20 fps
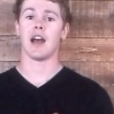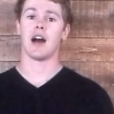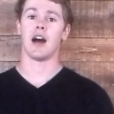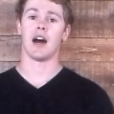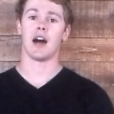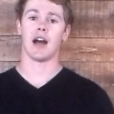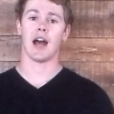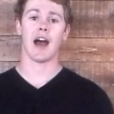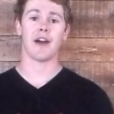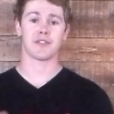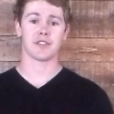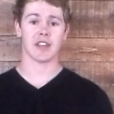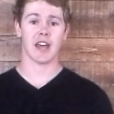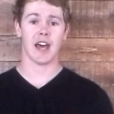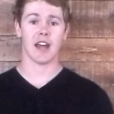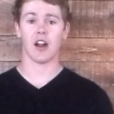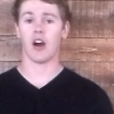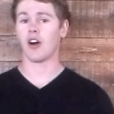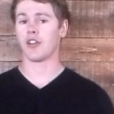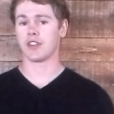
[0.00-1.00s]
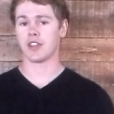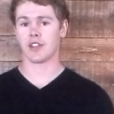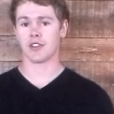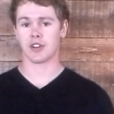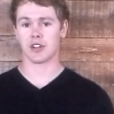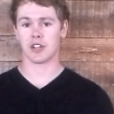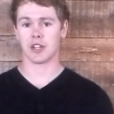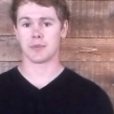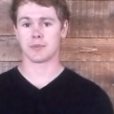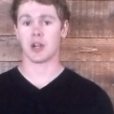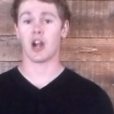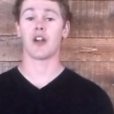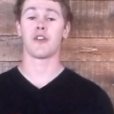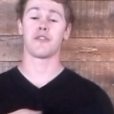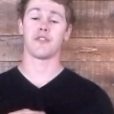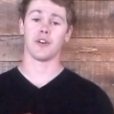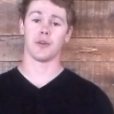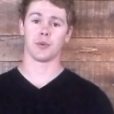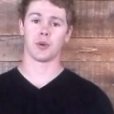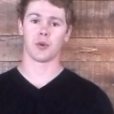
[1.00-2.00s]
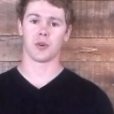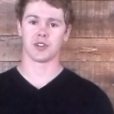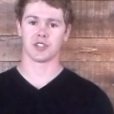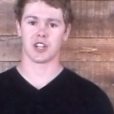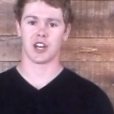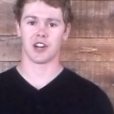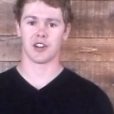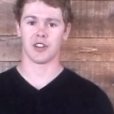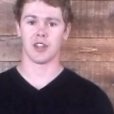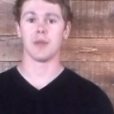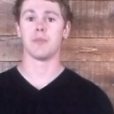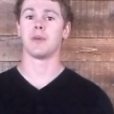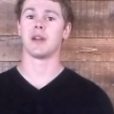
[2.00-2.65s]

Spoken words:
After that, all the other clips are filmed horizontally,